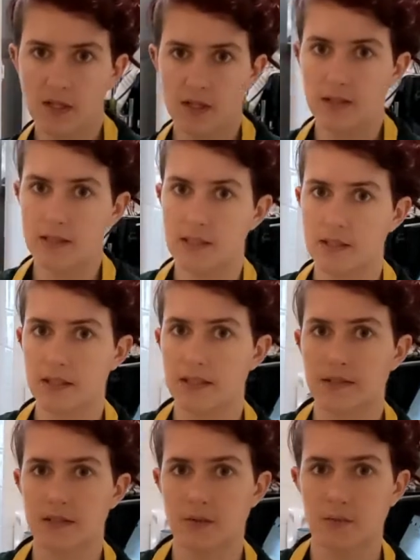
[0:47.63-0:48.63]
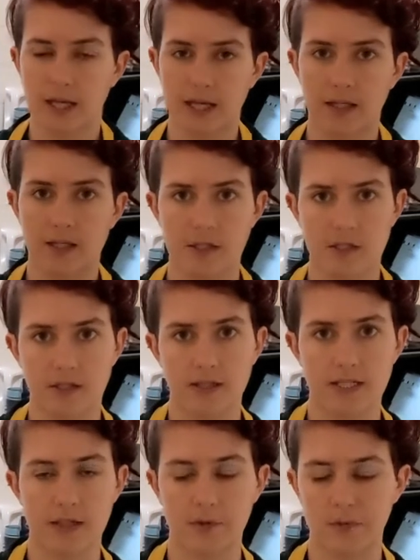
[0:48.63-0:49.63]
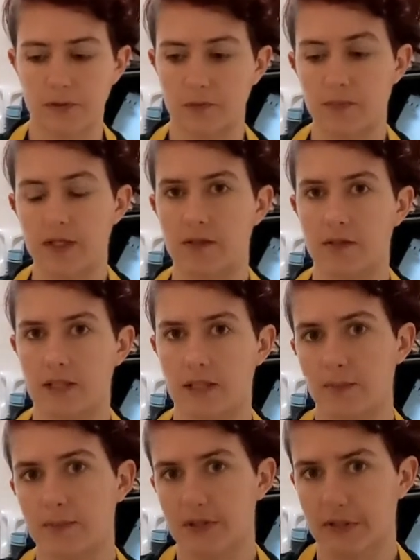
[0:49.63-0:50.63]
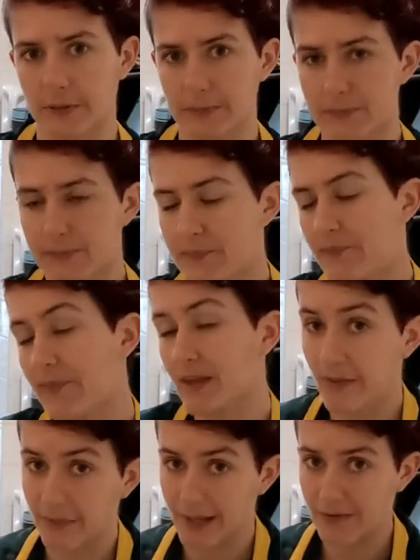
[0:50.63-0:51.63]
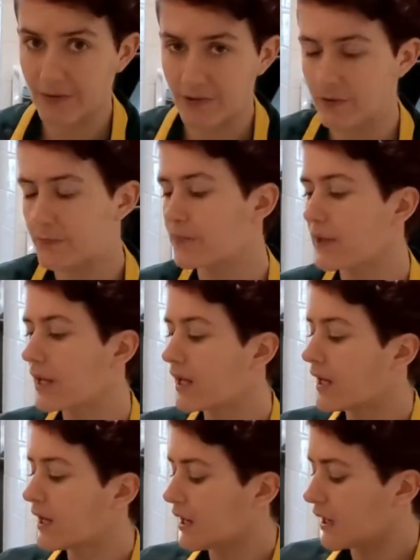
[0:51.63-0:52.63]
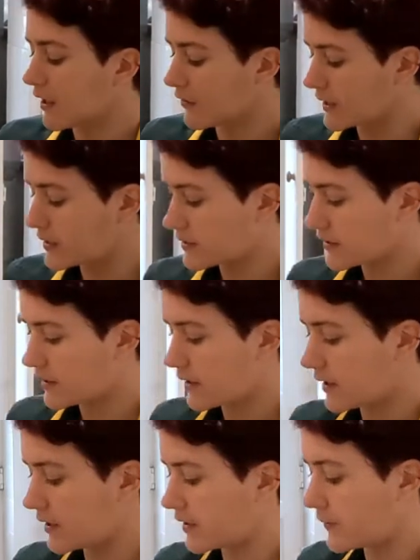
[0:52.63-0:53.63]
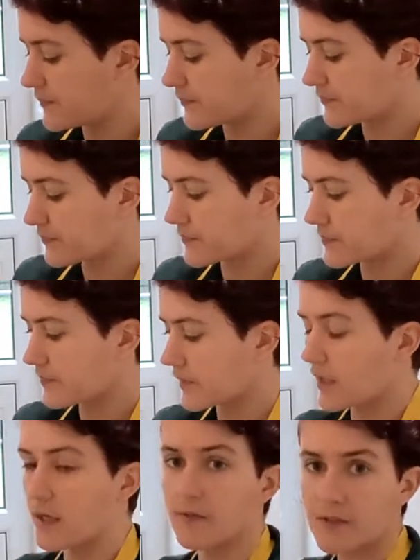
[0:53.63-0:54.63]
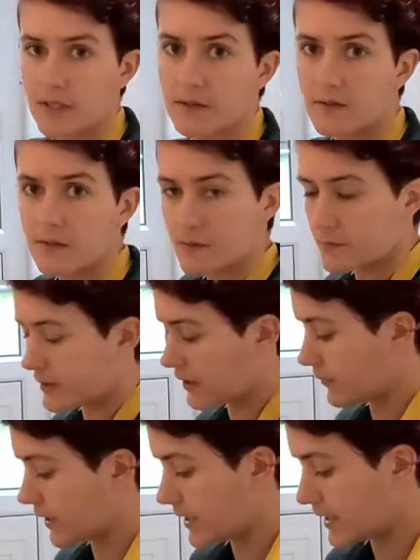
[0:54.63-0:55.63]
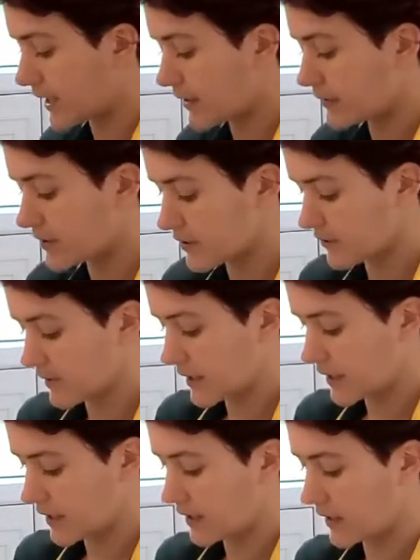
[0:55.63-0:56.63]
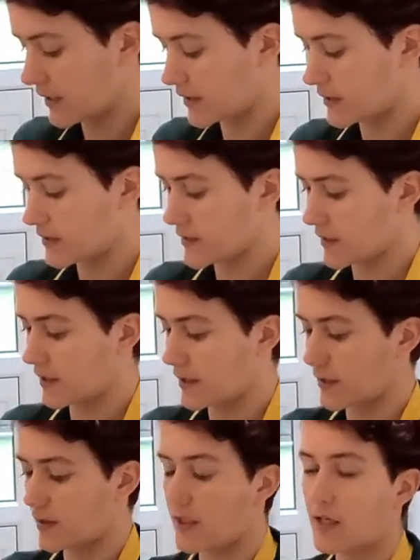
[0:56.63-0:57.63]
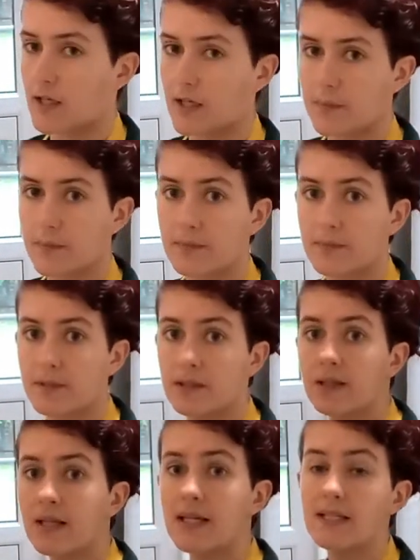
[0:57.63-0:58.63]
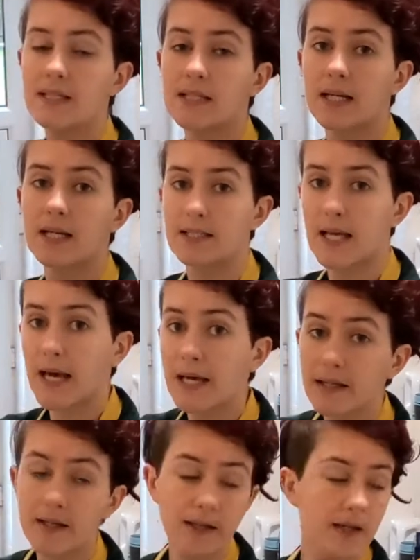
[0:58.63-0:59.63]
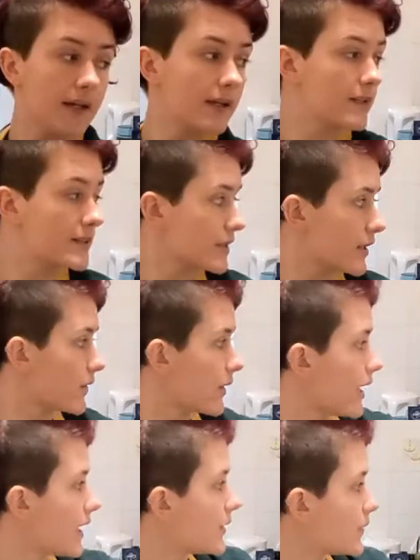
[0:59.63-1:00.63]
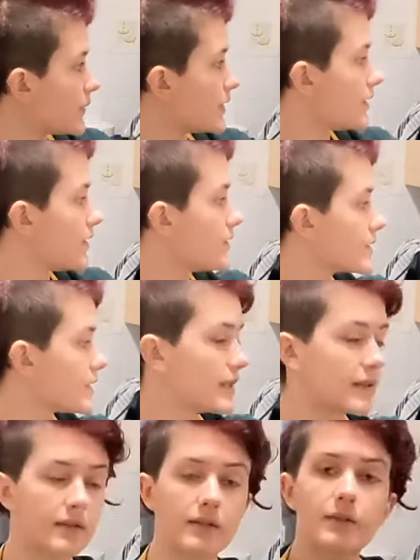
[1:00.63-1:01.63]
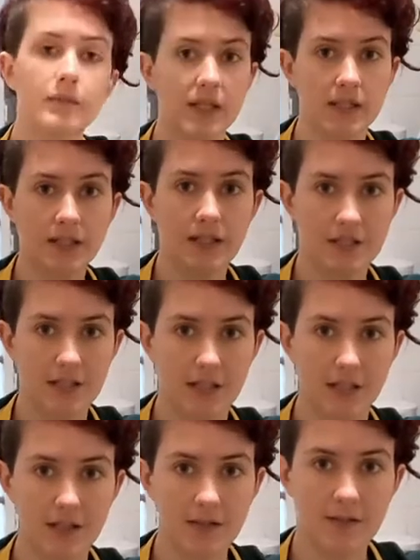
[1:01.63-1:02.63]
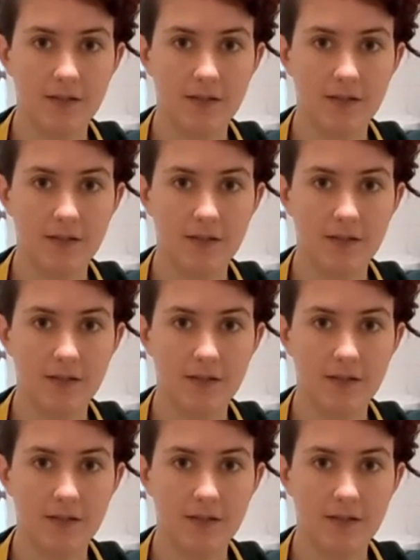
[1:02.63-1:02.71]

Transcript: that's in these. It's well under a tablespoon per cookie, so that's good. Alright, I've done my weighing out already, and I am lazy as heck, so I'm using my KitchenAid